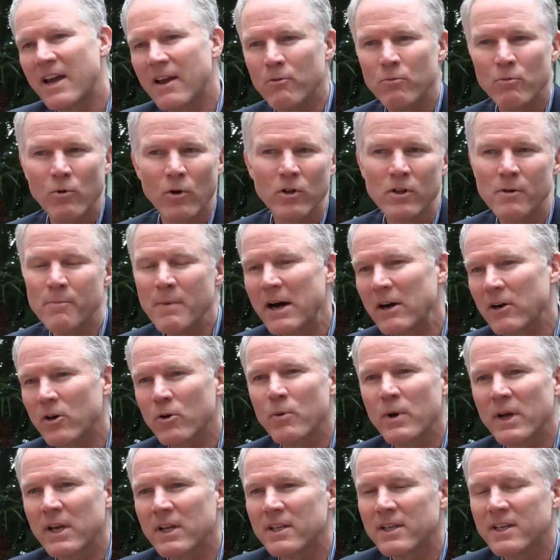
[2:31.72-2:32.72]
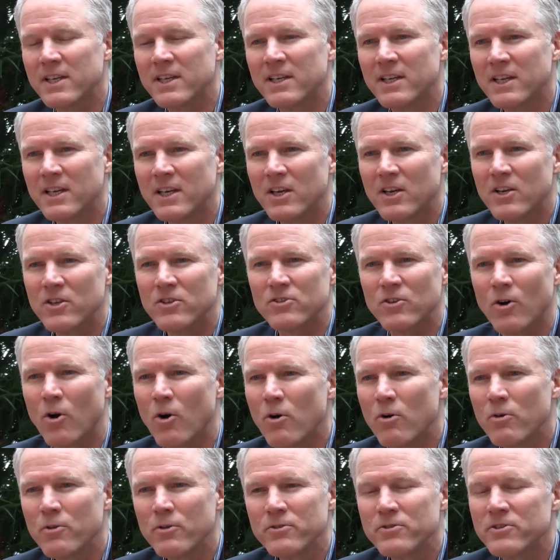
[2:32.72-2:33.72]
and roll them out quickly. So
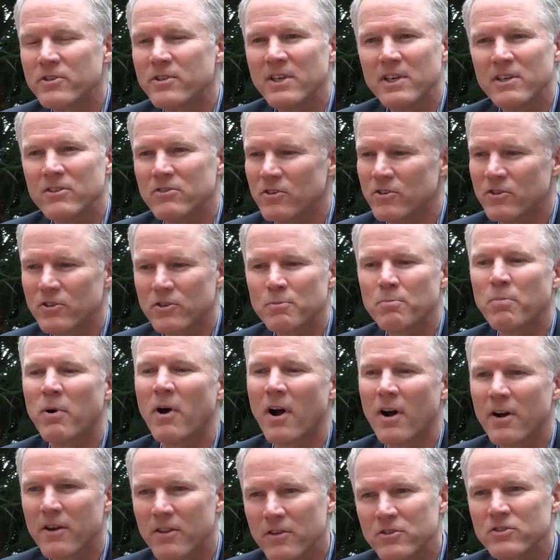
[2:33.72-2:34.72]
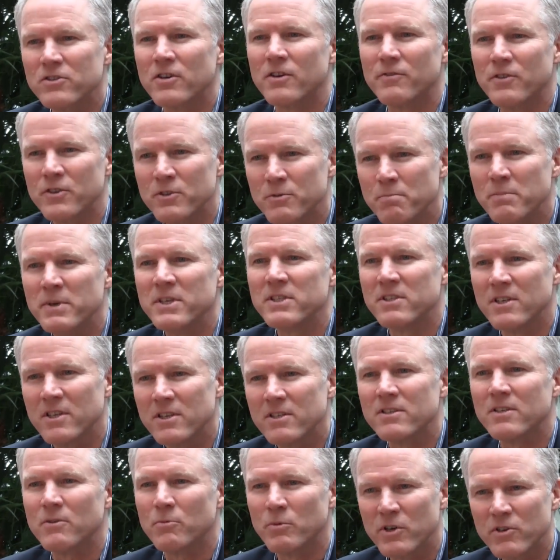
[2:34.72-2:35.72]
all those things are just part of the service
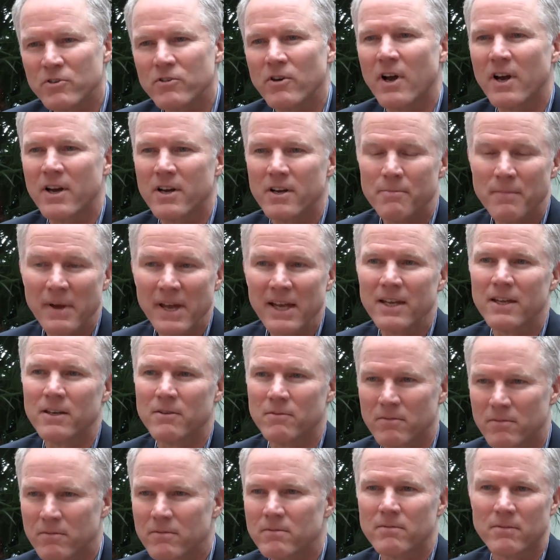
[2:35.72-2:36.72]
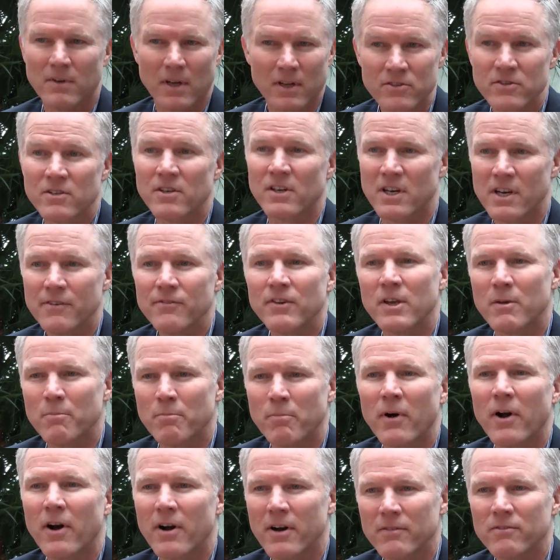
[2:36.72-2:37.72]
business, and we're trying to make it a
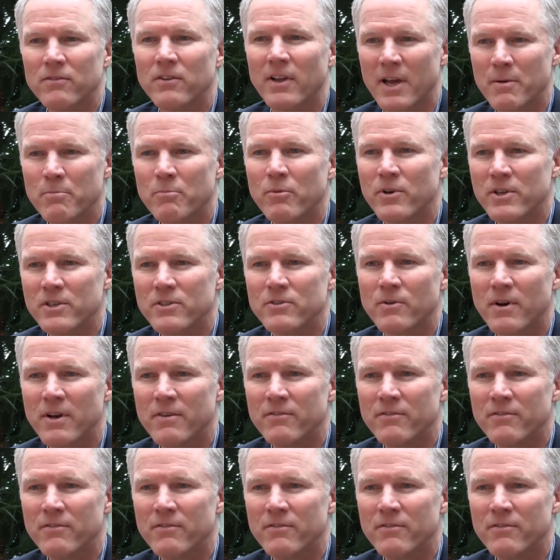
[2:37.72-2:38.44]
significant part of LitePoint's